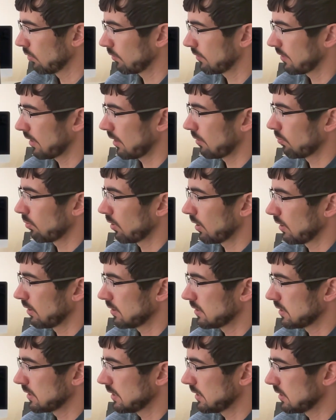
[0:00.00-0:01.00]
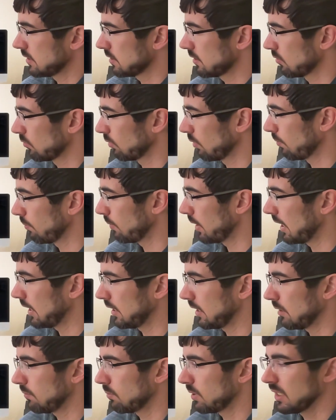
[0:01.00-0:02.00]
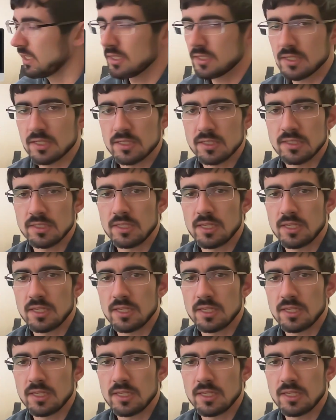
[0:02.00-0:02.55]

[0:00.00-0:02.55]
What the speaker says: set of parentheses the remaining pieces,